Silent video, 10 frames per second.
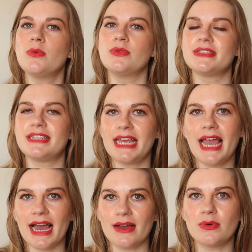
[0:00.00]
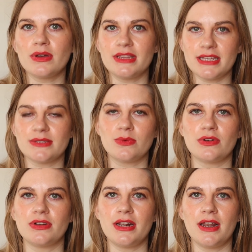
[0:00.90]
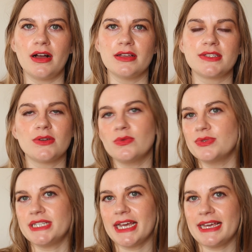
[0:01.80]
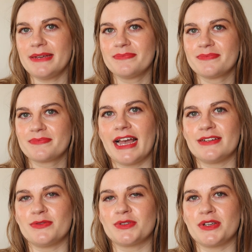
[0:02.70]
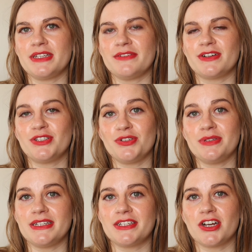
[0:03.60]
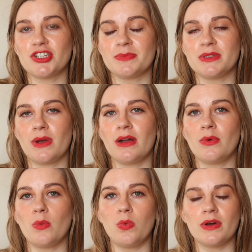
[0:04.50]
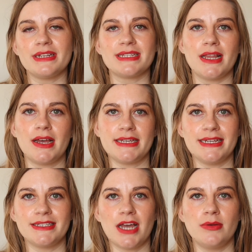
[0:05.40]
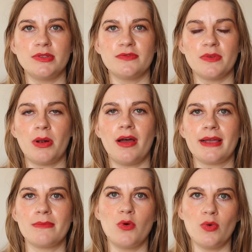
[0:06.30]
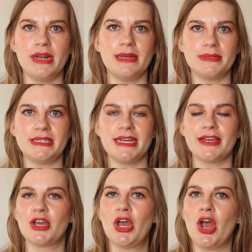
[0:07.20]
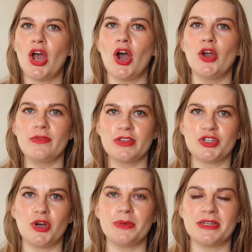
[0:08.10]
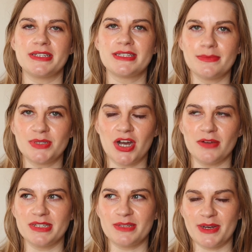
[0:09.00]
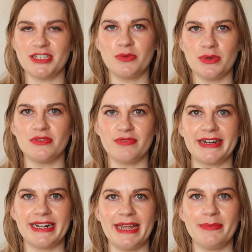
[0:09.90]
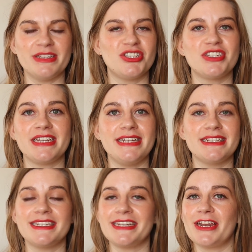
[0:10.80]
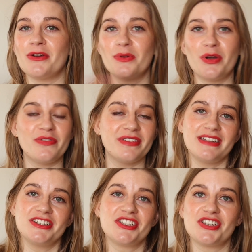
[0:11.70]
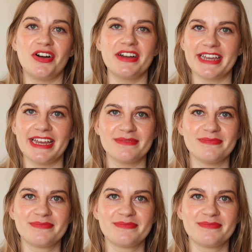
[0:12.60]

we'll see how this one lasts all day and also see if I do need to touch up as well what it's like in terms of applying more lipstick over the top because sometimes, especially with a red lip, it's just easier to get it all off and then just start again.